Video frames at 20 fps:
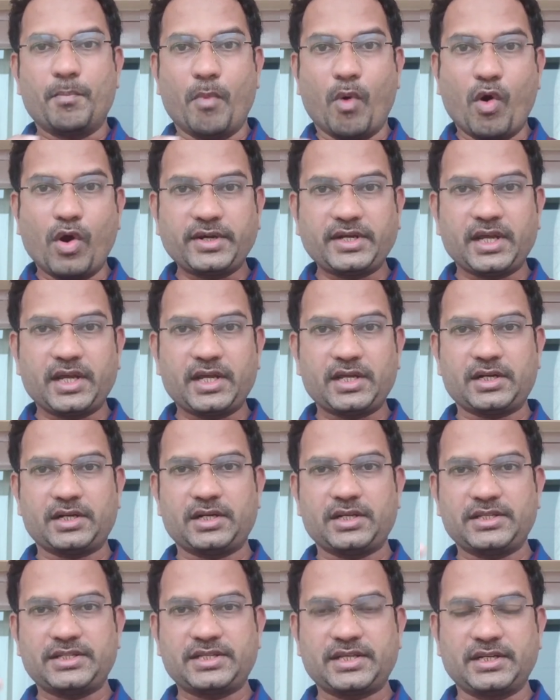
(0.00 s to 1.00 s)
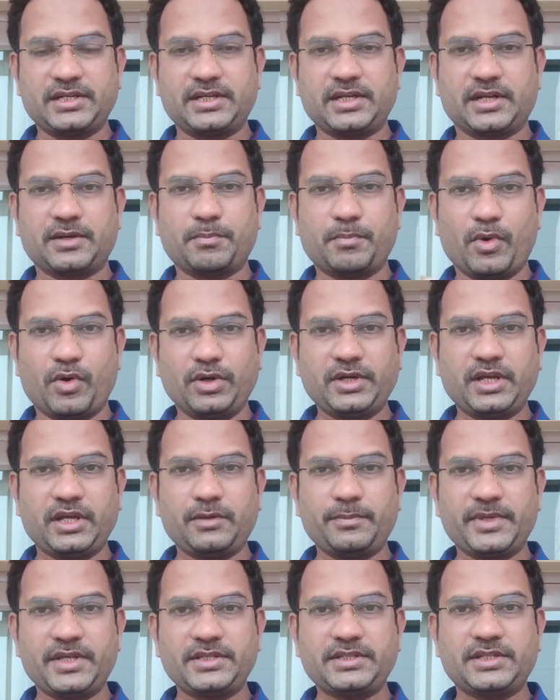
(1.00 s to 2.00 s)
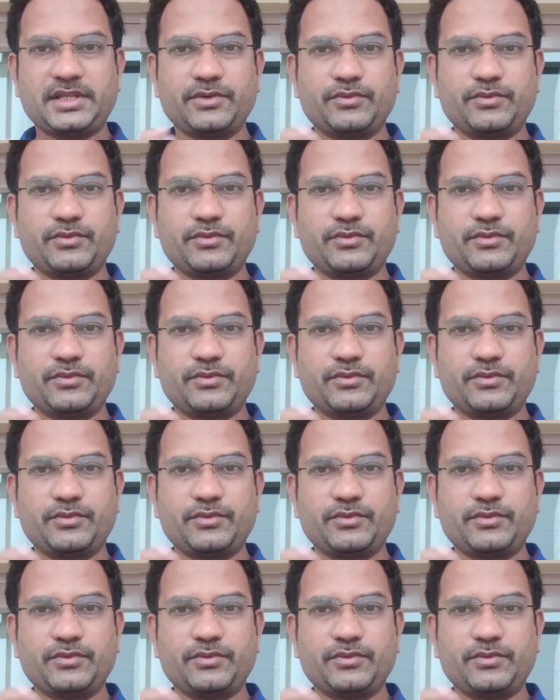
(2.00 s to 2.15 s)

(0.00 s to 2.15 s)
Motor center. Motor means,